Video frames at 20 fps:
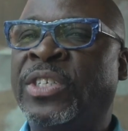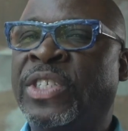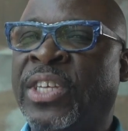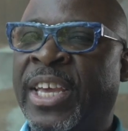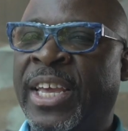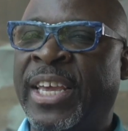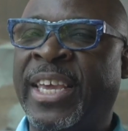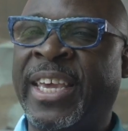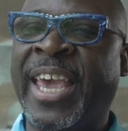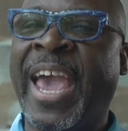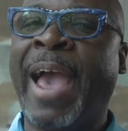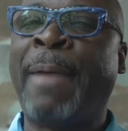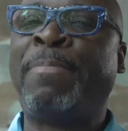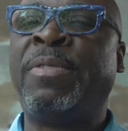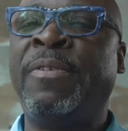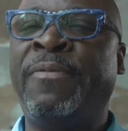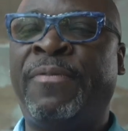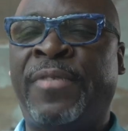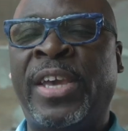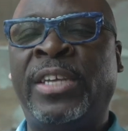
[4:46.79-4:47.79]
can
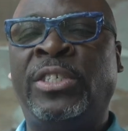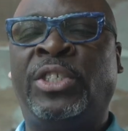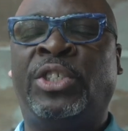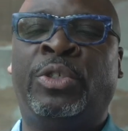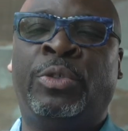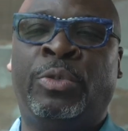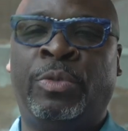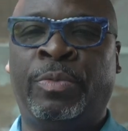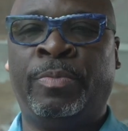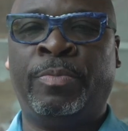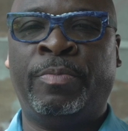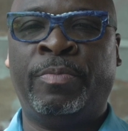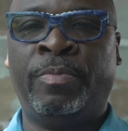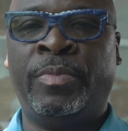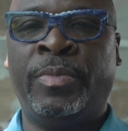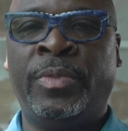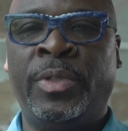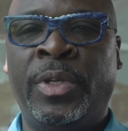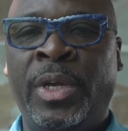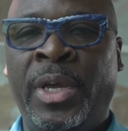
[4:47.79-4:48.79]
captivate you
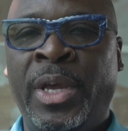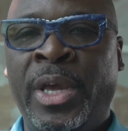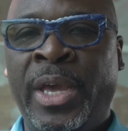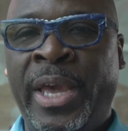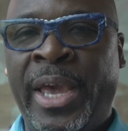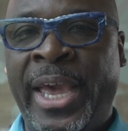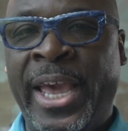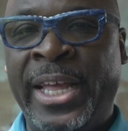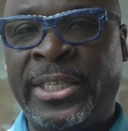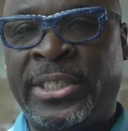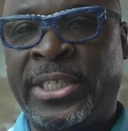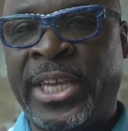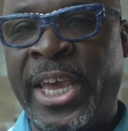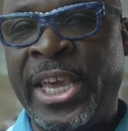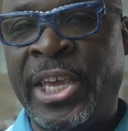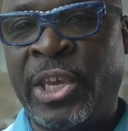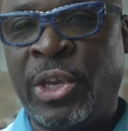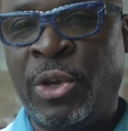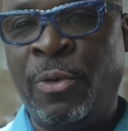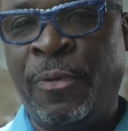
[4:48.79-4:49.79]
and
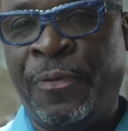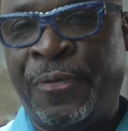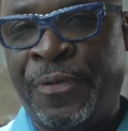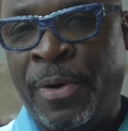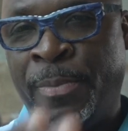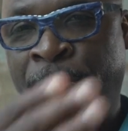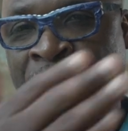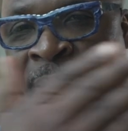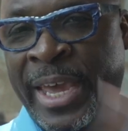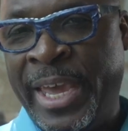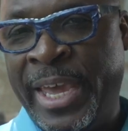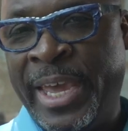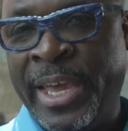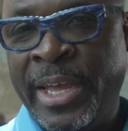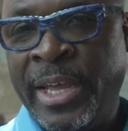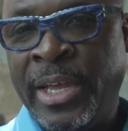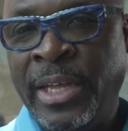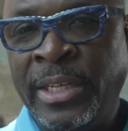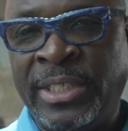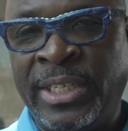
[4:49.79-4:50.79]
take you from
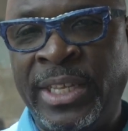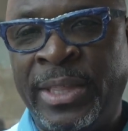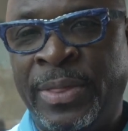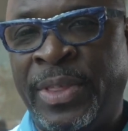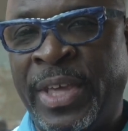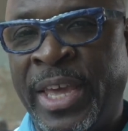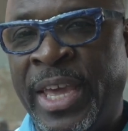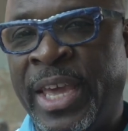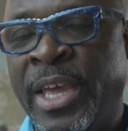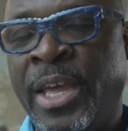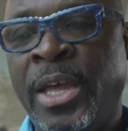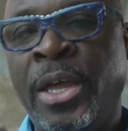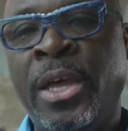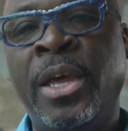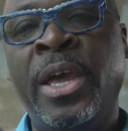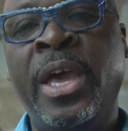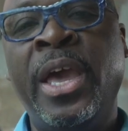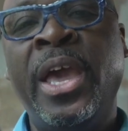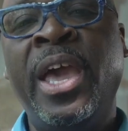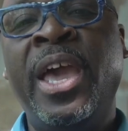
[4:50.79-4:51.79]
here to there
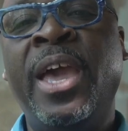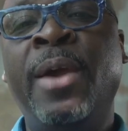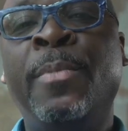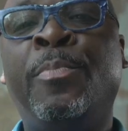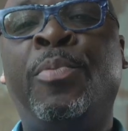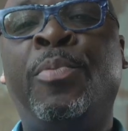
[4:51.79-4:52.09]
and